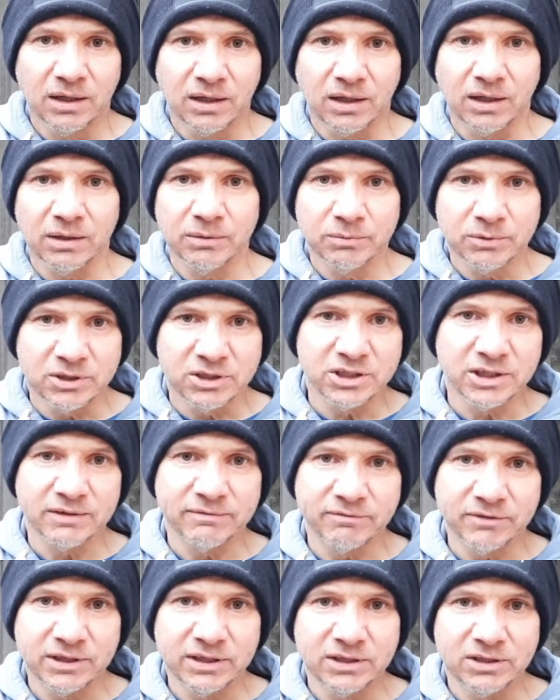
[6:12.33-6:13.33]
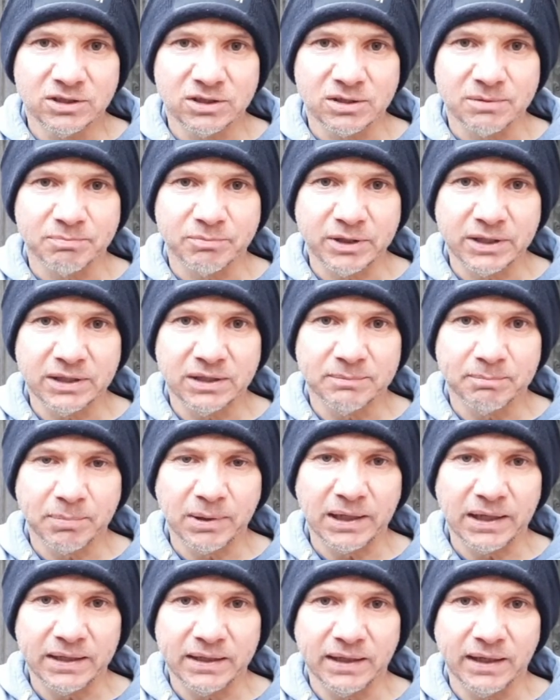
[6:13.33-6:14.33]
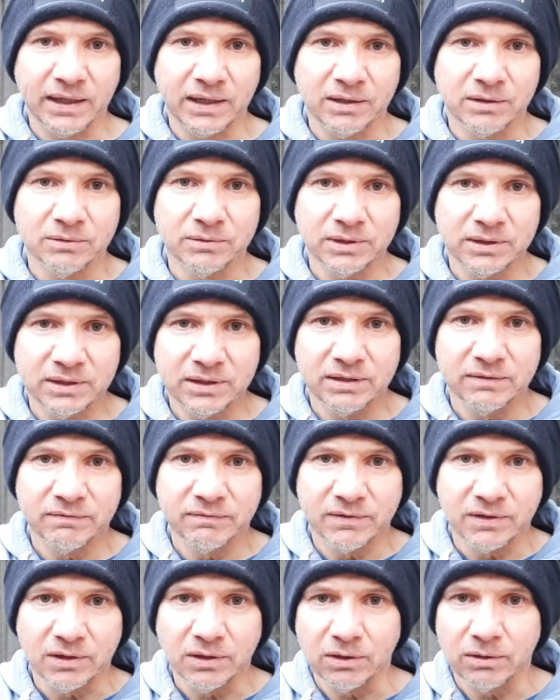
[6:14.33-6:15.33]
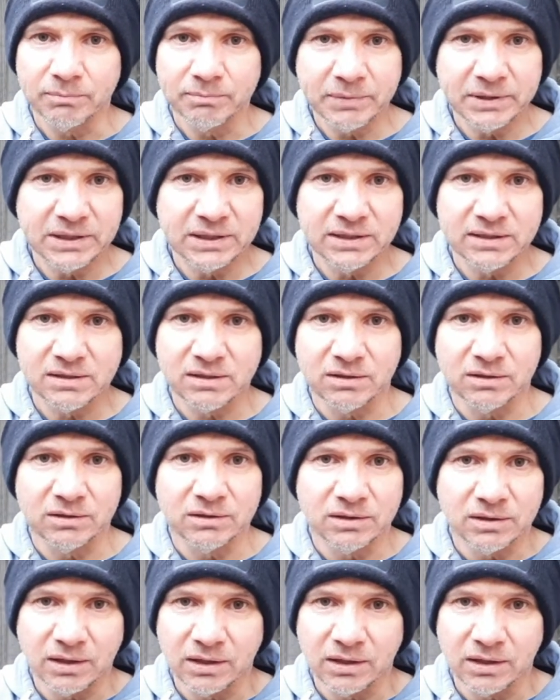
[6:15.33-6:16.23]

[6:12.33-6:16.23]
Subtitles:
I would generally just bring the plate out, and if the hot bin is hot,